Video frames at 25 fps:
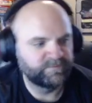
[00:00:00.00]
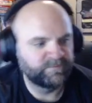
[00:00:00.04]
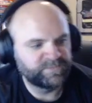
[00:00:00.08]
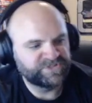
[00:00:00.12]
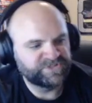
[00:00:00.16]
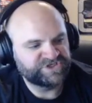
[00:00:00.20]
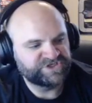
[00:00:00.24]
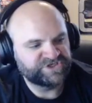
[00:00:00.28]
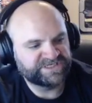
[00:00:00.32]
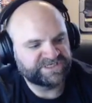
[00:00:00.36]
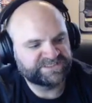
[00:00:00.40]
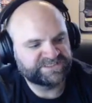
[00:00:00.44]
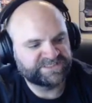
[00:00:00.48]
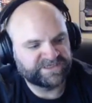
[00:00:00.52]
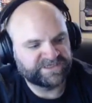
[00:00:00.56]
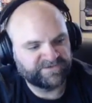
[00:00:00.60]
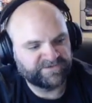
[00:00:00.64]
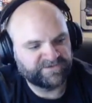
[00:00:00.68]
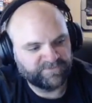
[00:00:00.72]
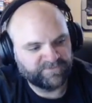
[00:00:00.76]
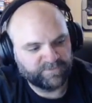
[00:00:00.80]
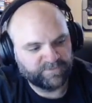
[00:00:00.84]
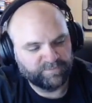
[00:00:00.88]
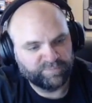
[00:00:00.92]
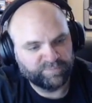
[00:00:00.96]
Majestic
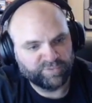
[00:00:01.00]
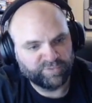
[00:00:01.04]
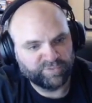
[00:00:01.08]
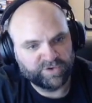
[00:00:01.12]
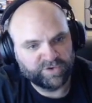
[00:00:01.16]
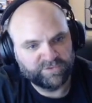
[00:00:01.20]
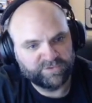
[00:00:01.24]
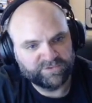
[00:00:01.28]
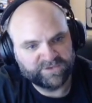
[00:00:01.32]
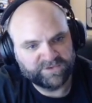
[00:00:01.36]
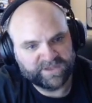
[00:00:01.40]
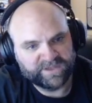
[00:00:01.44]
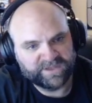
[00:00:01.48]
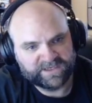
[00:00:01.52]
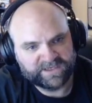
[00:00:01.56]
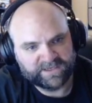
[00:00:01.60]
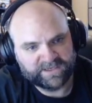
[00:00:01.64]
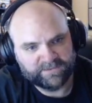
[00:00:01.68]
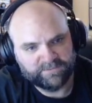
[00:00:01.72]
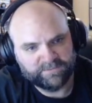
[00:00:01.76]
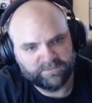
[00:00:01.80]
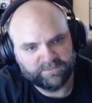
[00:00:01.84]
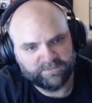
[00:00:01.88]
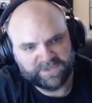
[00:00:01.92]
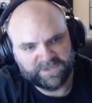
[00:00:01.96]
for Brute that
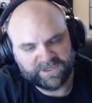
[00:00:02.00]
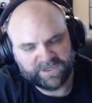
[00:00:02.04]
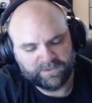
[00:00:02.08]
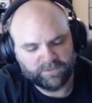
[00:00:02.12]
can be